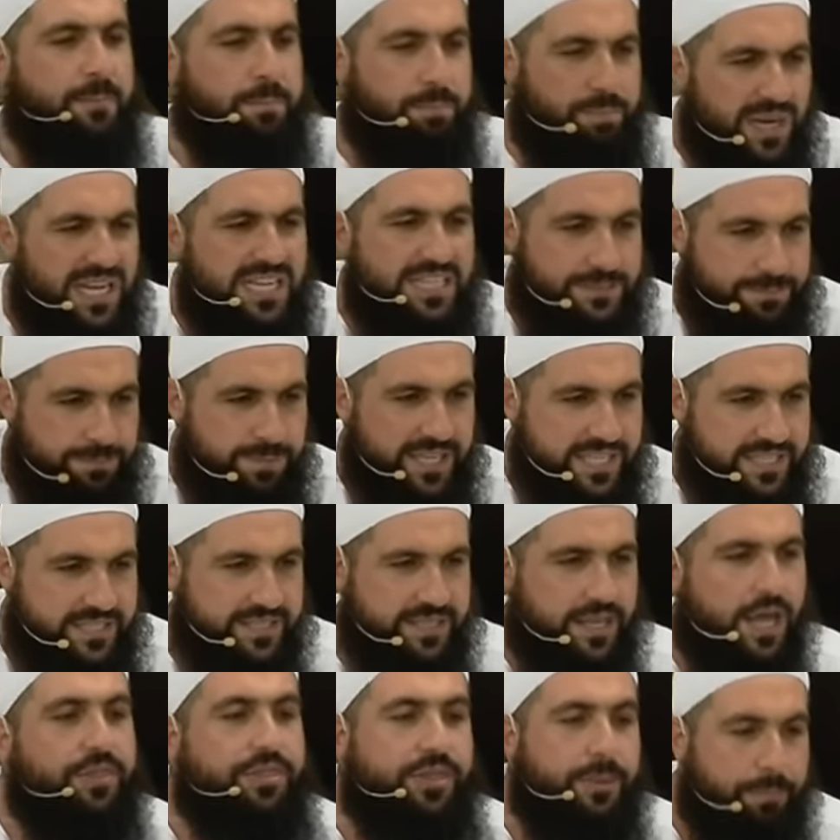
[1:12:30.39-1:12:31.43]
Please,
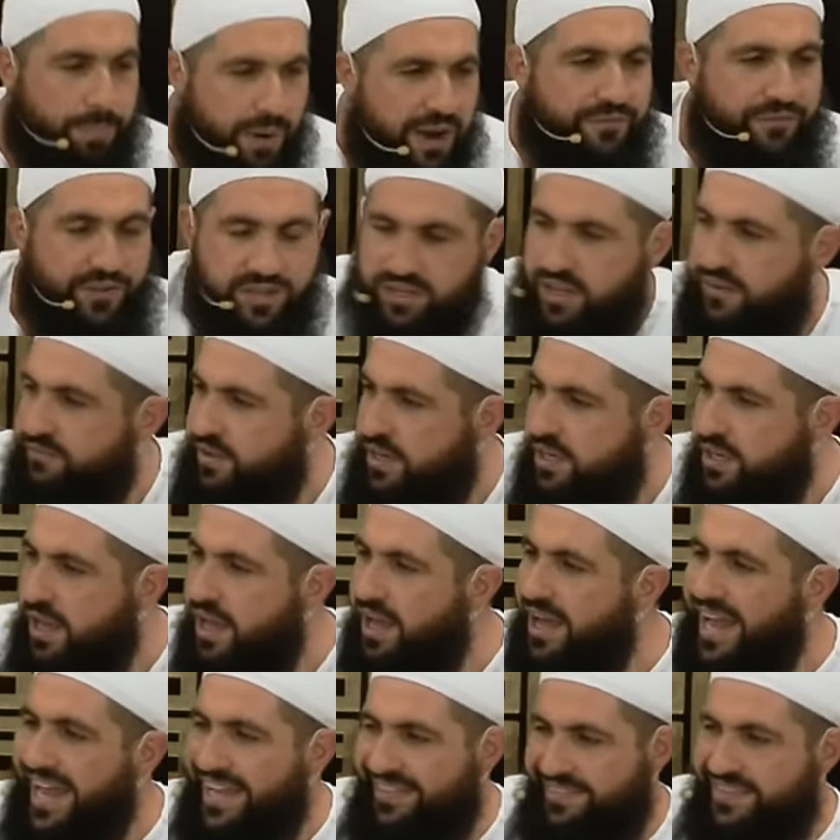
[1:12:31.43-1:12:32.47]
please, the Prophet of
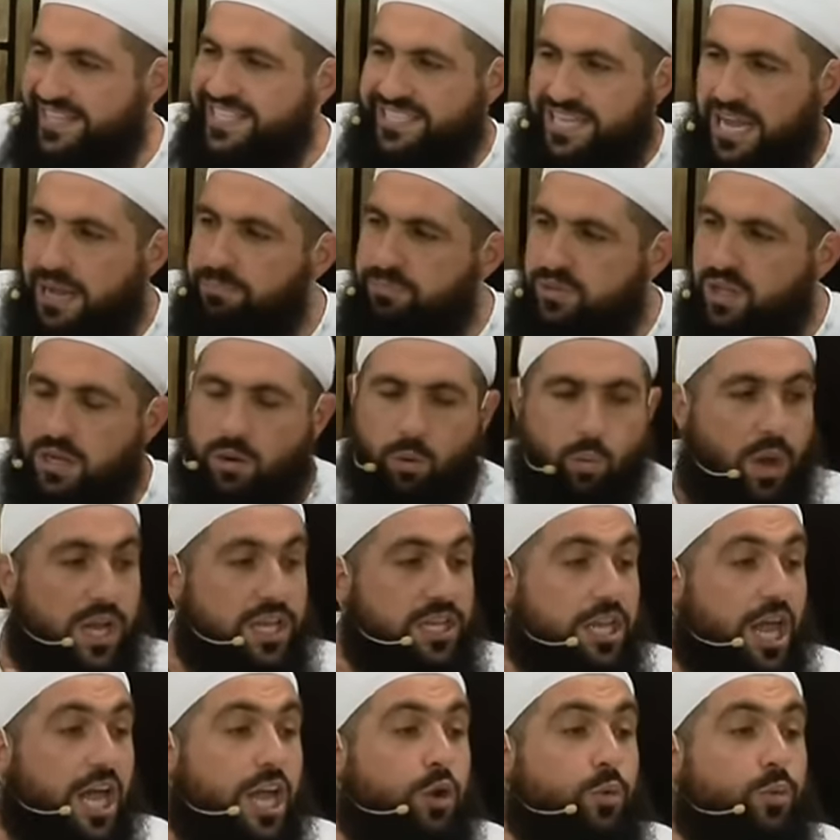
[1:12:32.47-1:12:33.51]
Allah and this Abdullah,
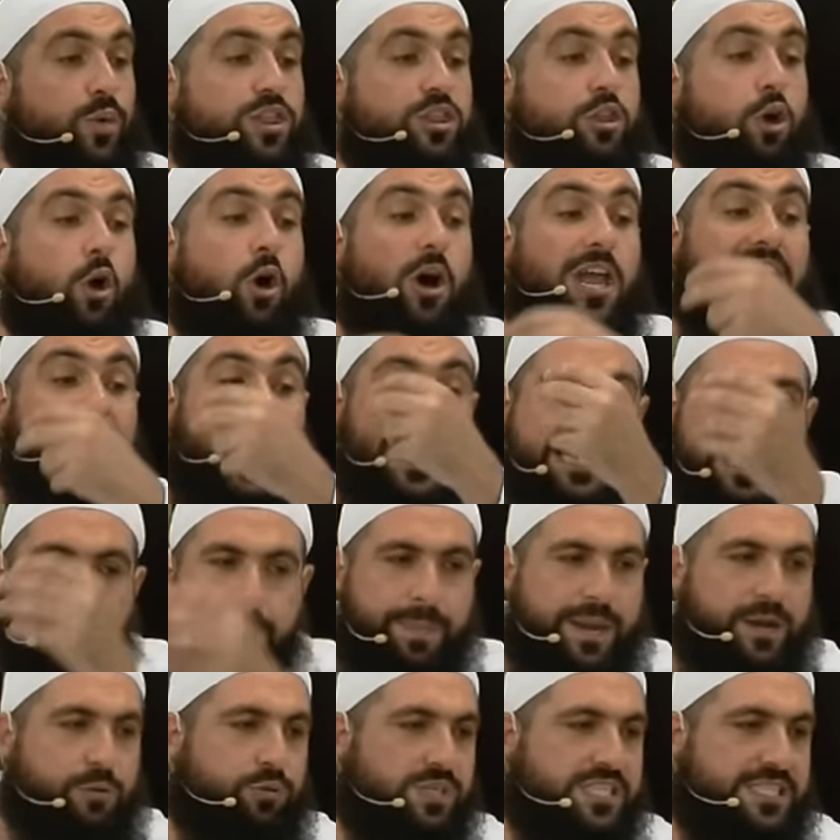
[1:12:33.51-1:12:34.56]
wallahi, with all adab
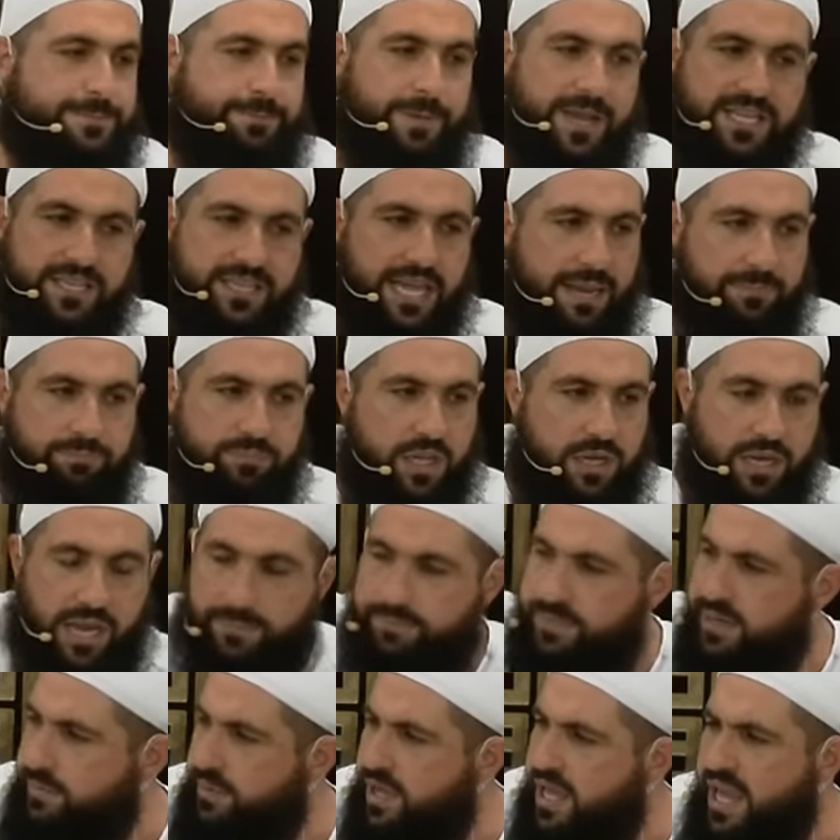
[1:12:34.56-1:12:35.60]
and respect to Abdullah
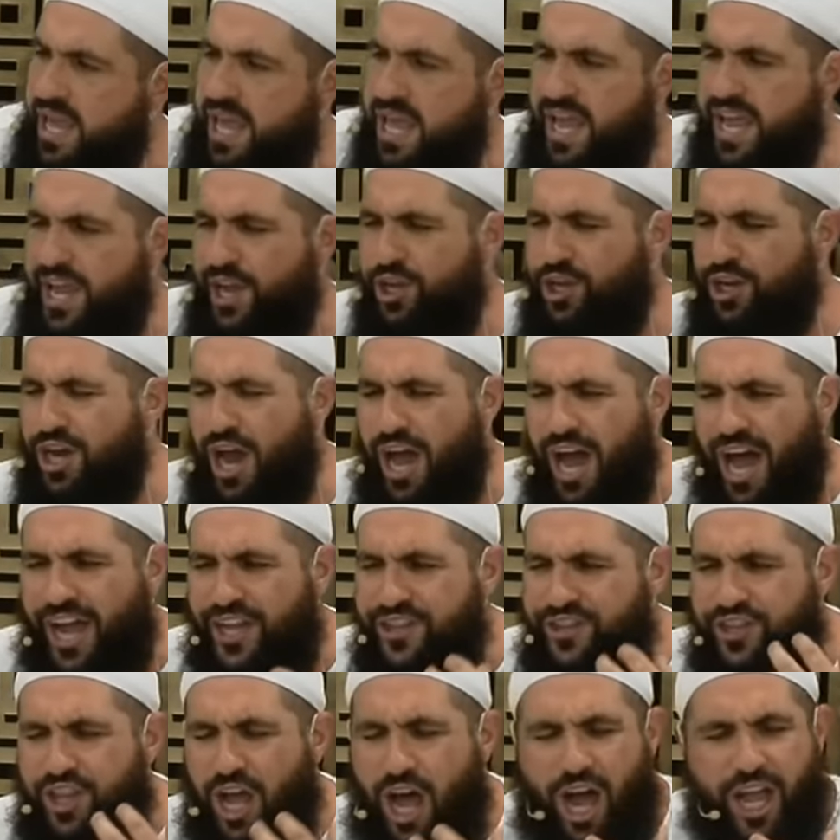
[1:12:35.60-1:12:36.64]
ibn, you know, I,
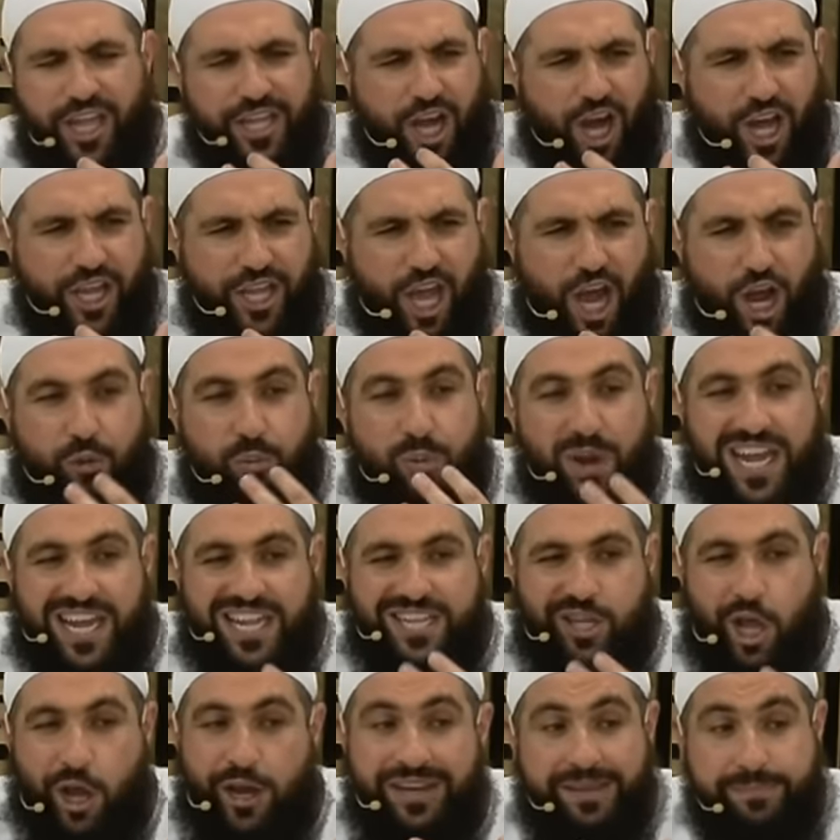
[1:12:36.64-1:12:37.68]
I, I really
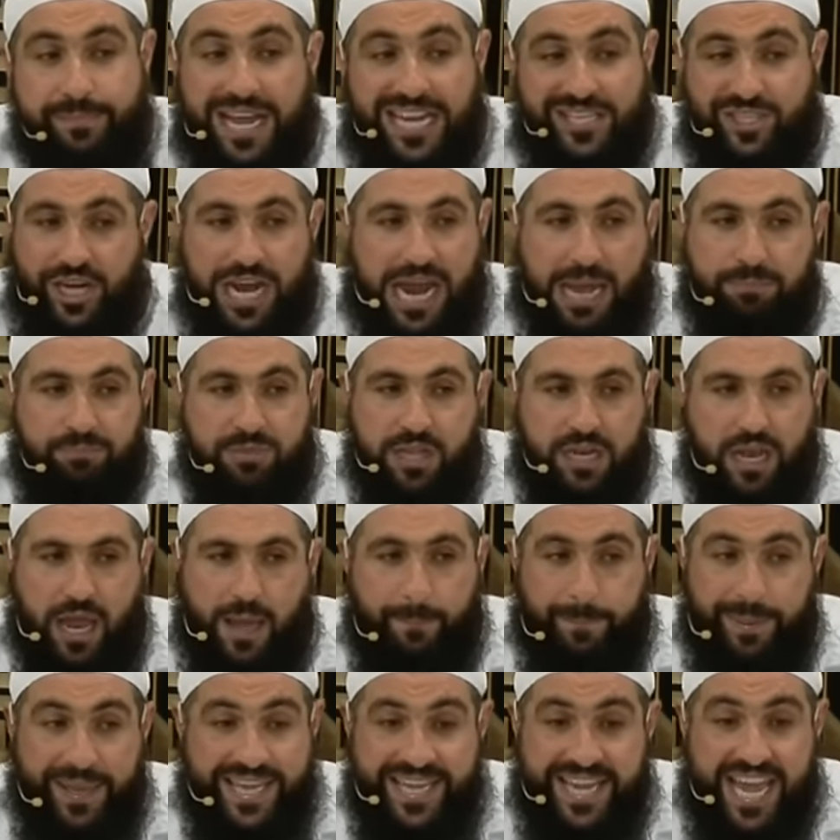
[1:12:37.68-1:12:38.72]
don't imagine Abdullah
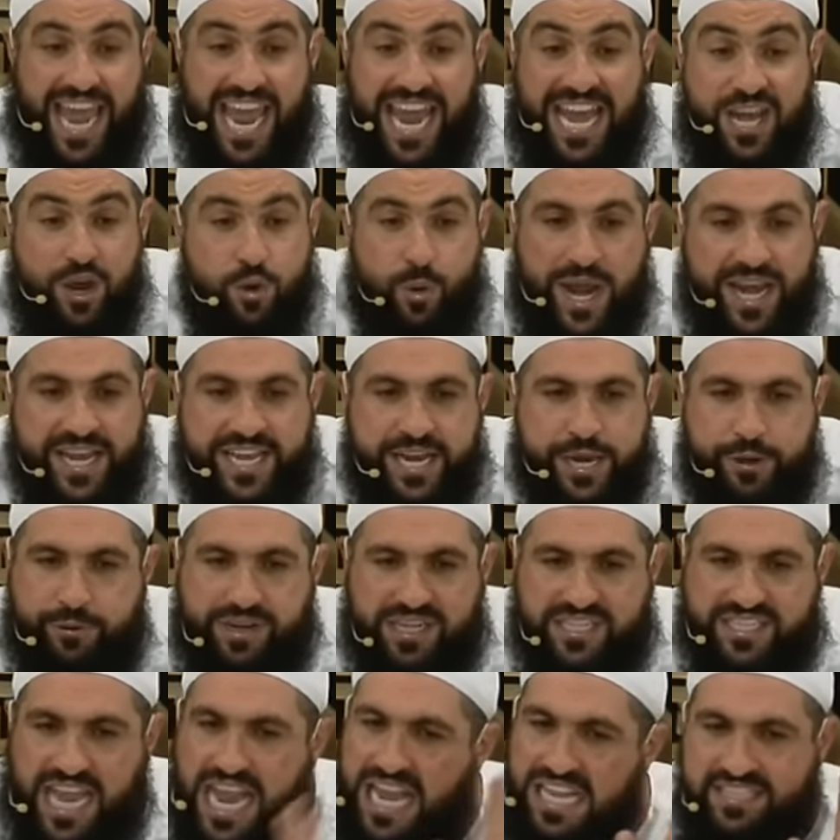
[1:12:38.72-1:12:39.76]
being anywhere near
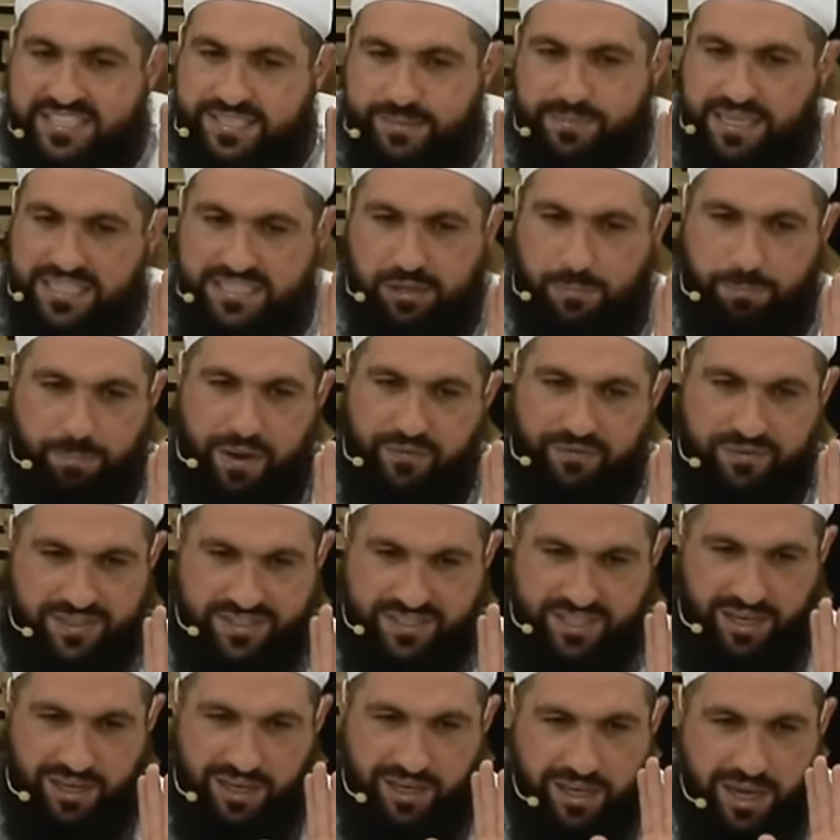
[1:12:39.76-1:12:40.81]
as handsome as the Prophet
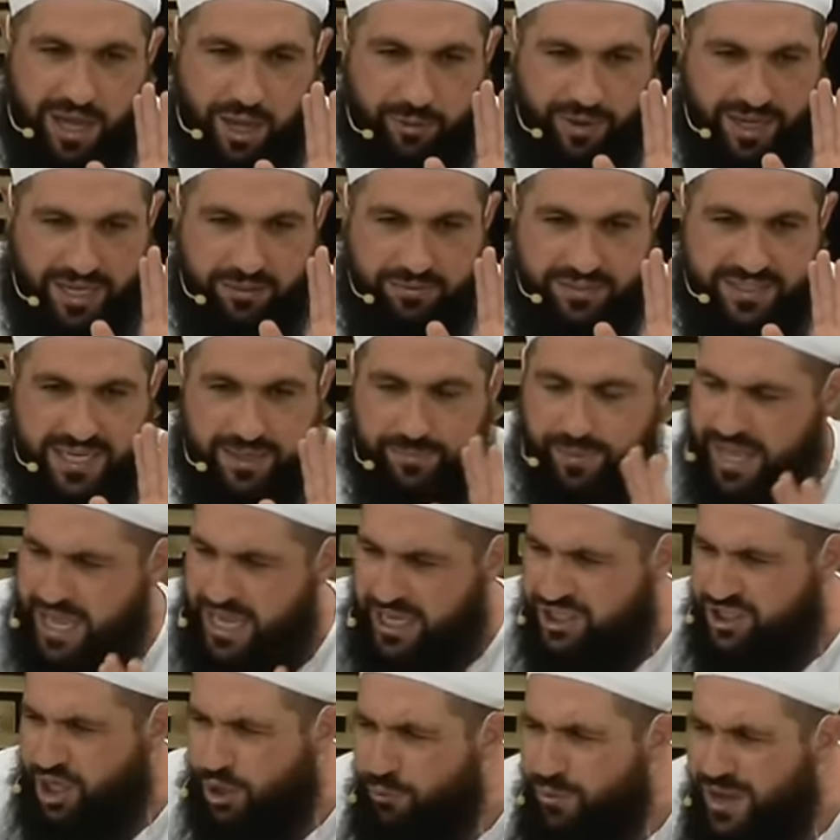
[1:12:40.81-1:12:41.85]
sallallahu wasallam.
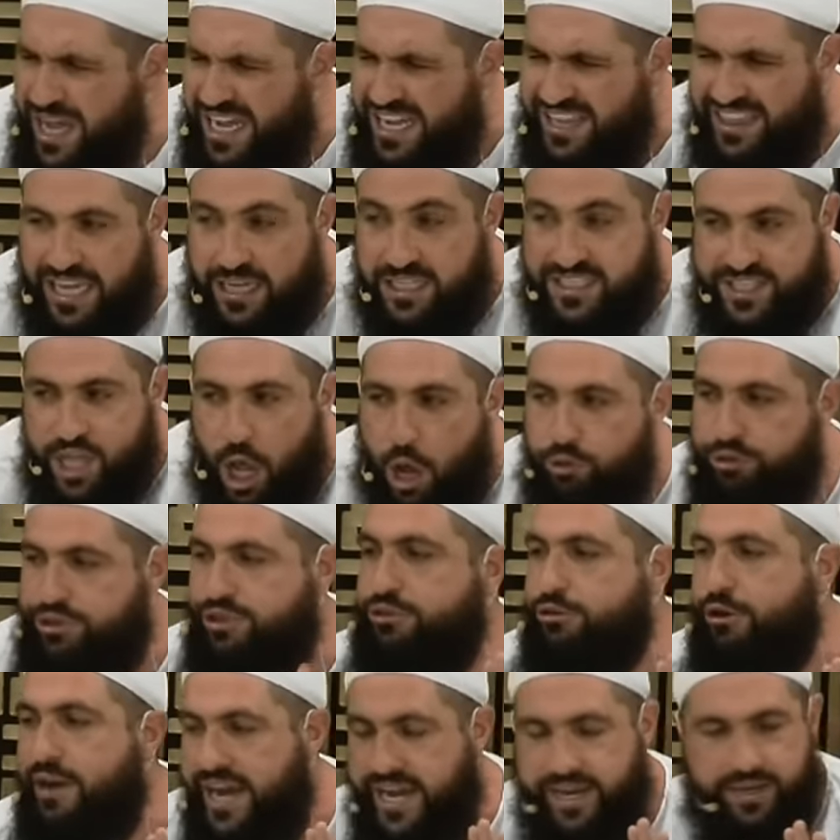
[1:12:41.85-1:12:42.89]
So really there's no
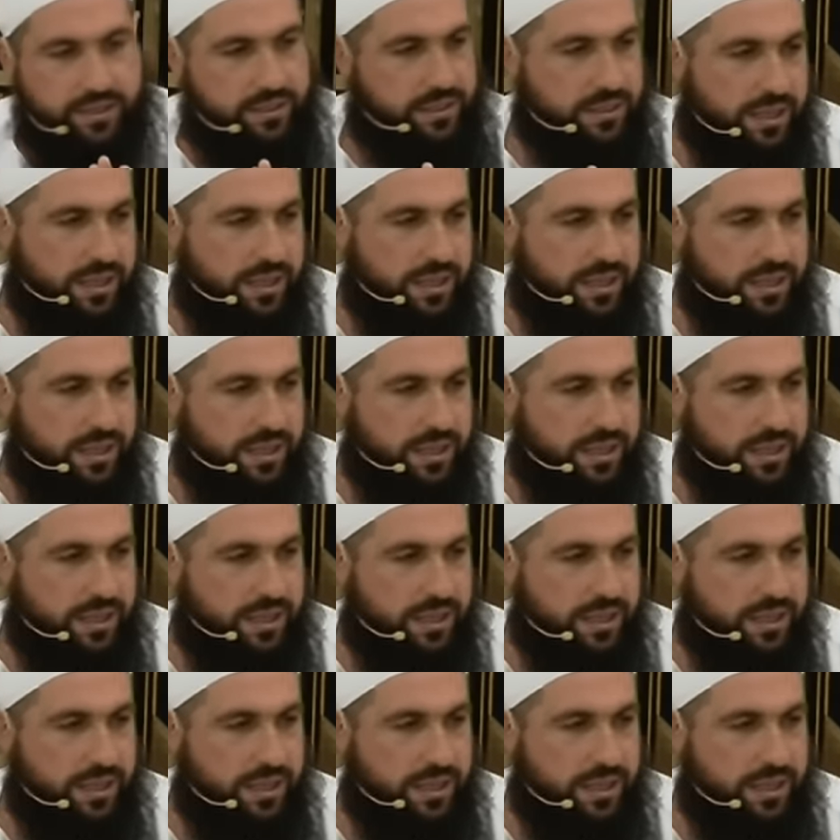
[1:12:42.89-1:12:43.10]
threat.